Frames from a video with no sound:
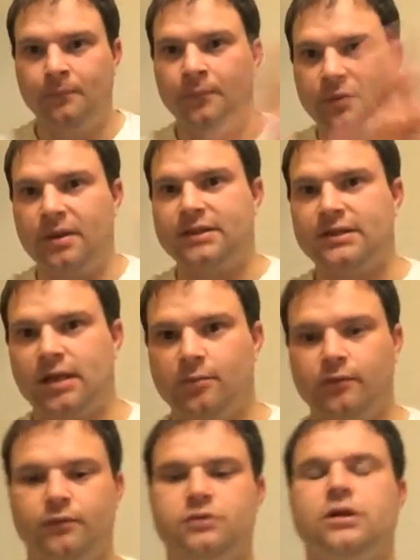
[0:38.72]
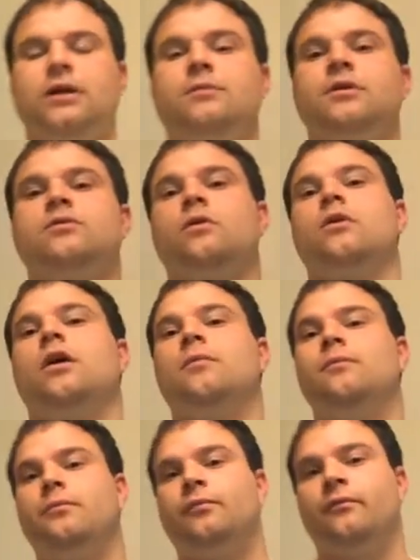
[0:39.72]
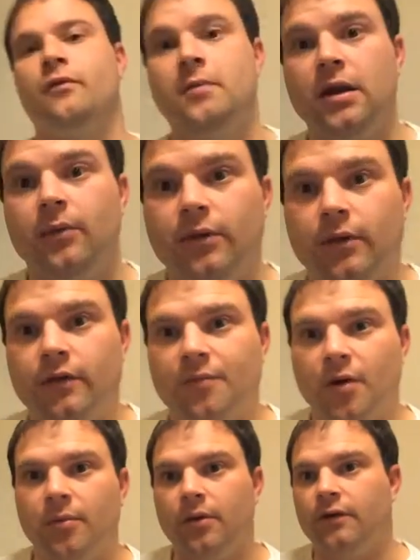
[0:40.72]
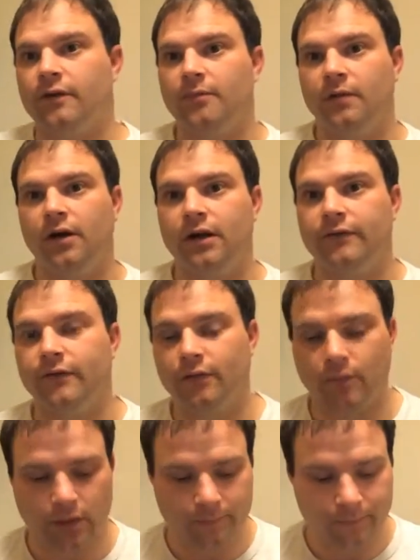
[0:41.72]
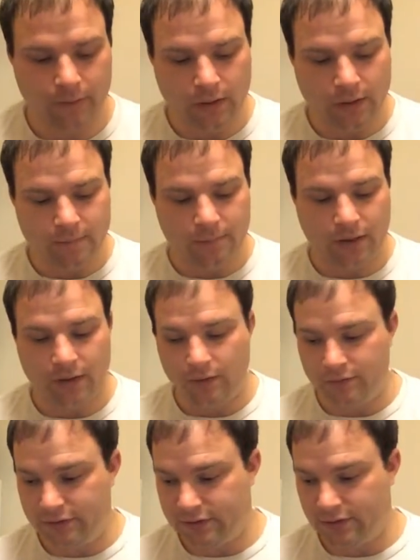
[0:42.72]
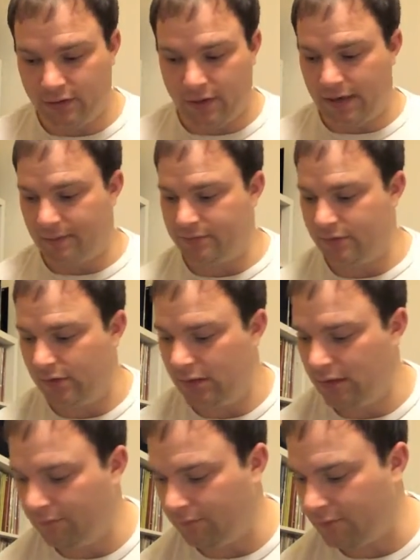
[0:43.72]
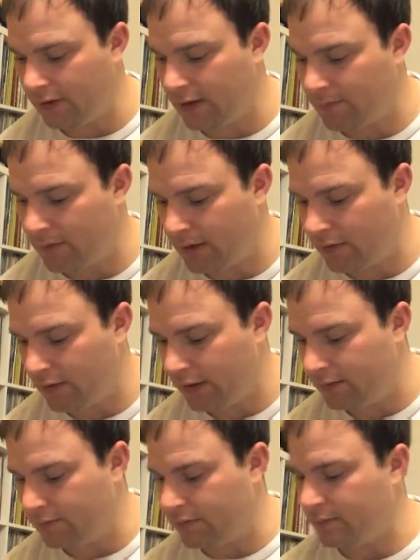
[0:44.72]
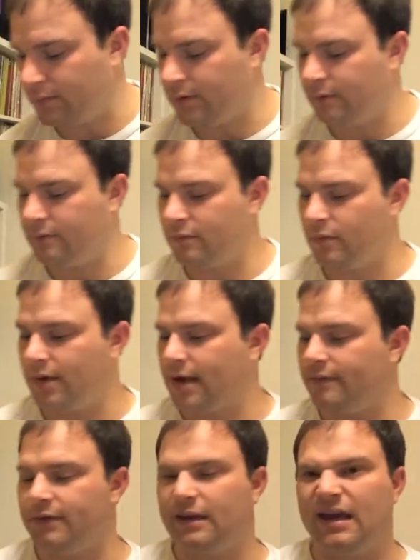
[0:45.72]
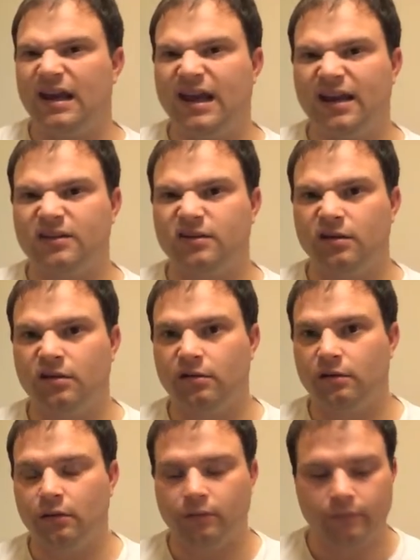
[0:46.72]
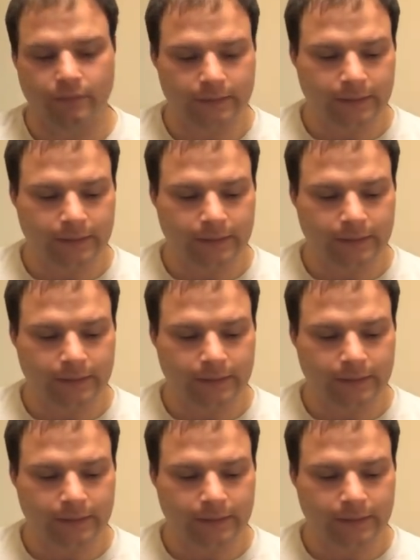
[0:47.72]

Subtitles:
the best album of all time, but it's one that I'm familiar with at this moment. It's something that I listen to quite a lot by an artist that I absolutely love, and I am quite an avid collector of.